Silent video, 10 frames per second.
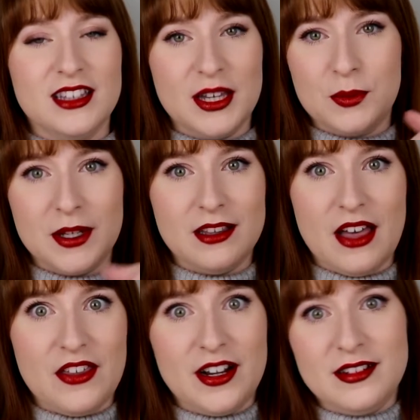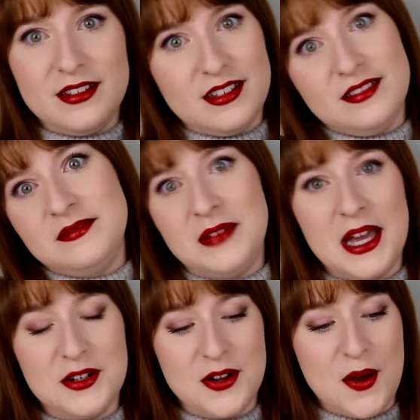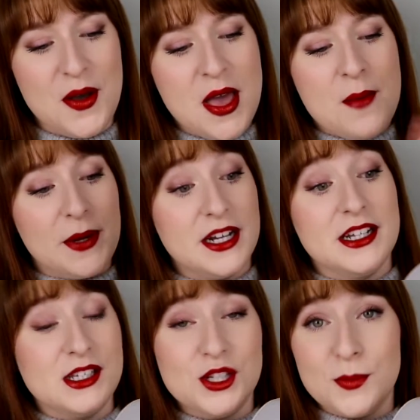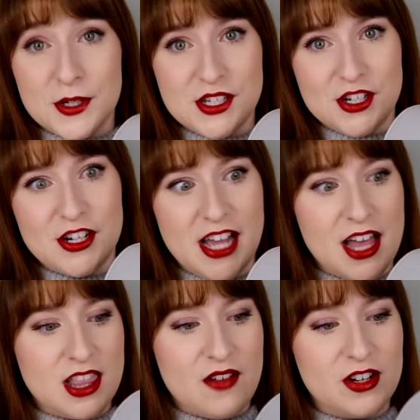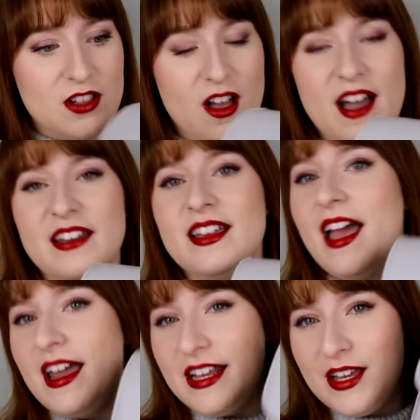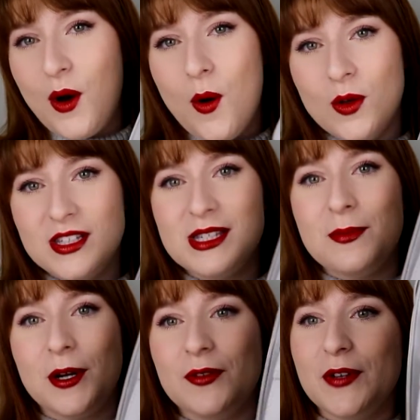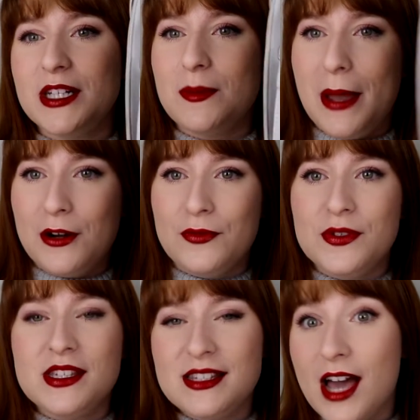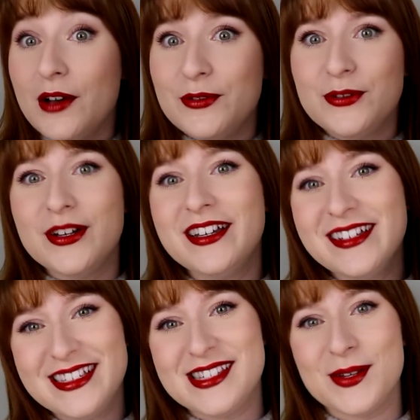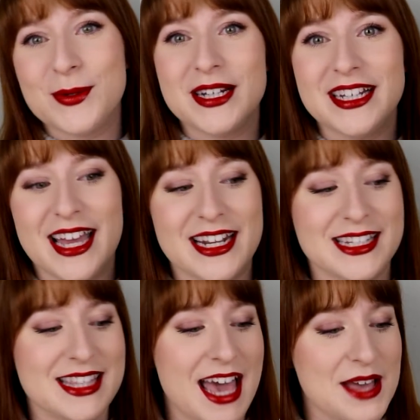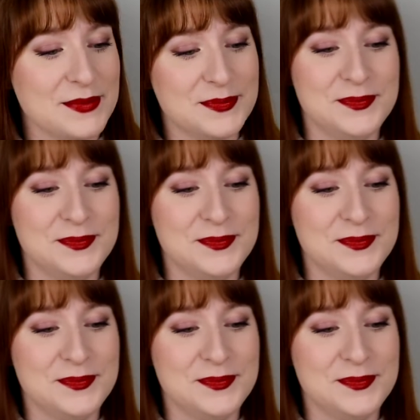like real leather, I don't know. But it is super sturdy. I love it a lot. And it holds the perfect amount of stuff. So we're gonna get into that.